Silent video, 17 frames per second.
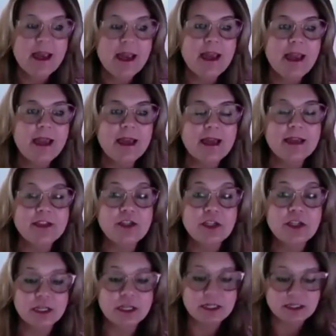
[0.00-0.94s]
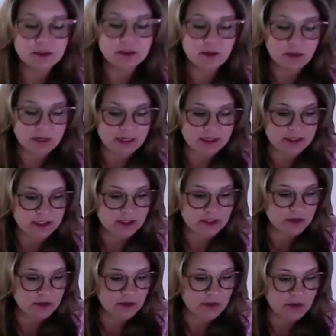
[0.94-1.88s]
and she is going
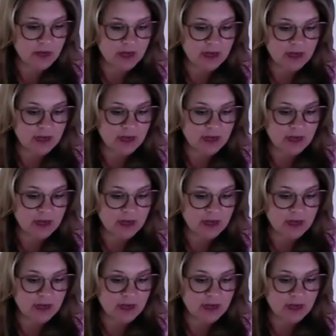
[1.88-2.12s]
to